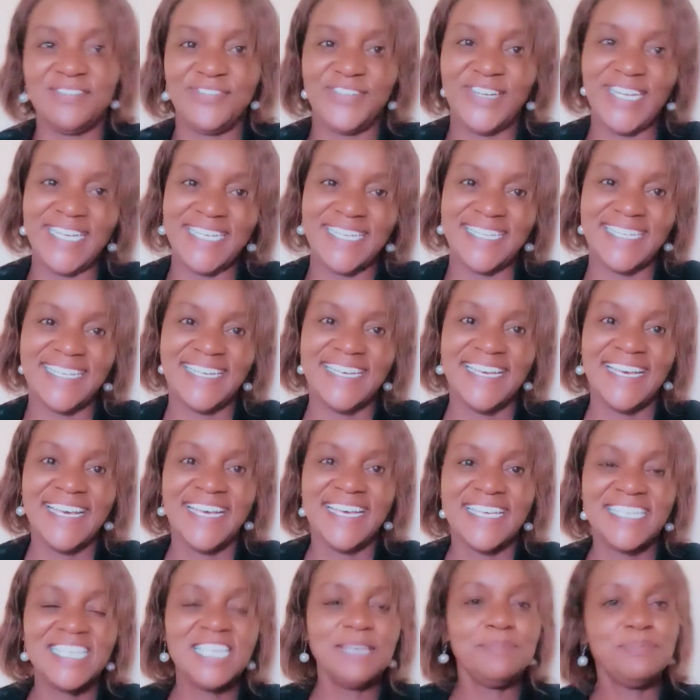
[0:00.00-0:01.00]
friend
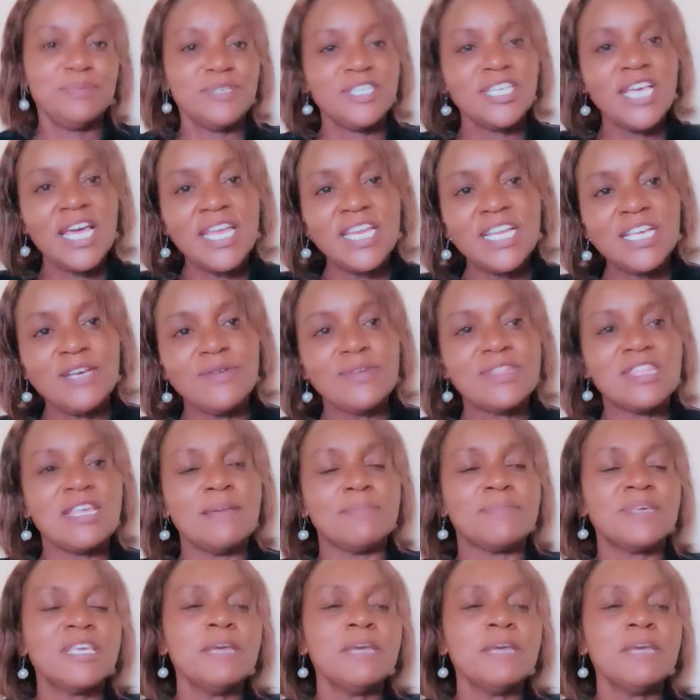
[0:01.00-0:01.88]
Keep sharing with them.